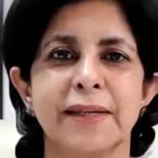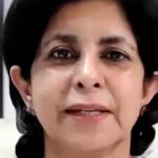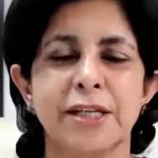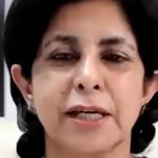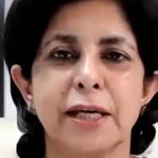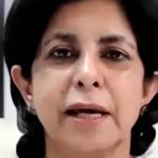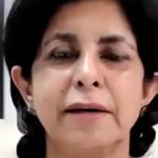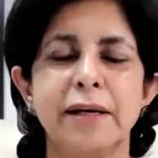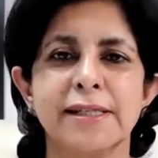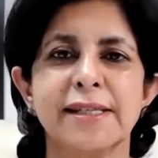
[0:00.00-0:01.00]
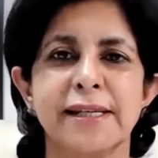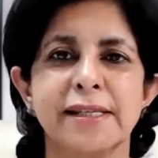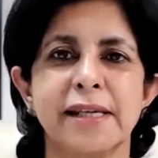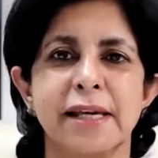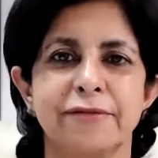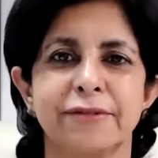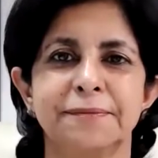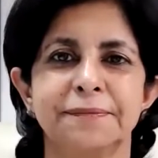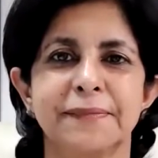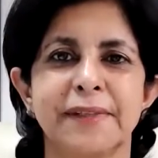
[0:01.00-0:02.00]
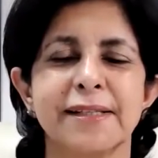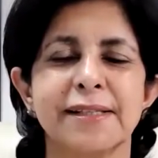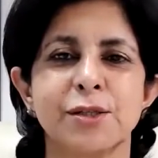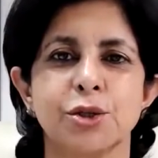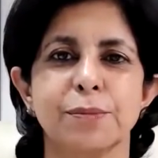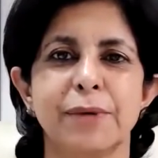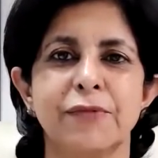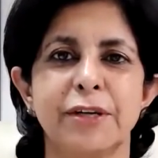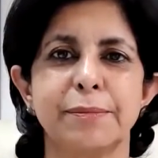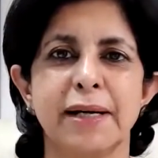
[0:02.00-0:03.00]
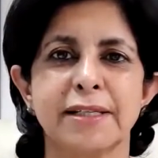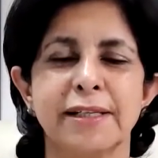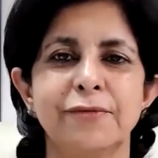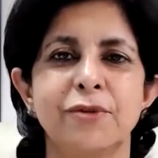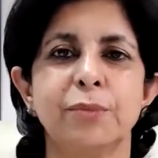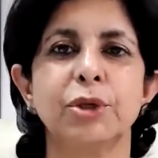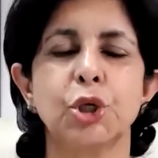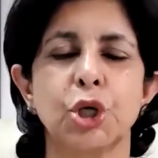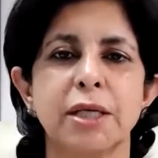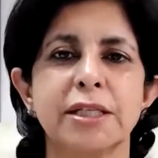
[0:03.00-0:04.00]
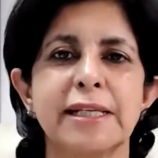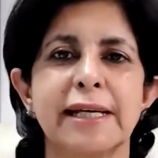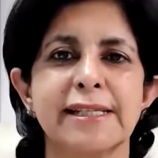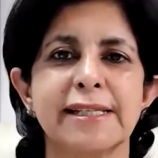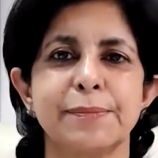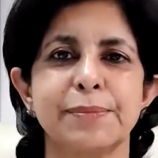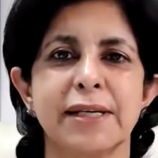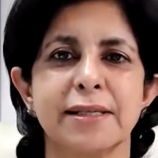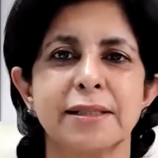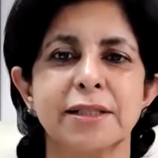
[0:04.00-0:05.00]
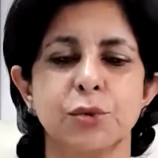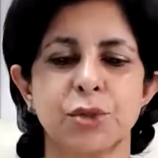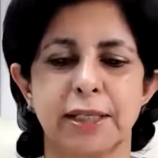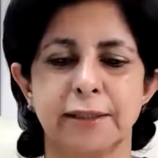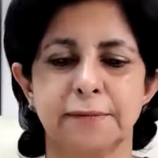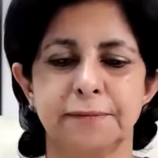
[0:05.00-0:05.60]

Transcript: Take care and stay safe. This is Dr. Manvir Bhatia from the Neurology and Sleep Center, New Delhi.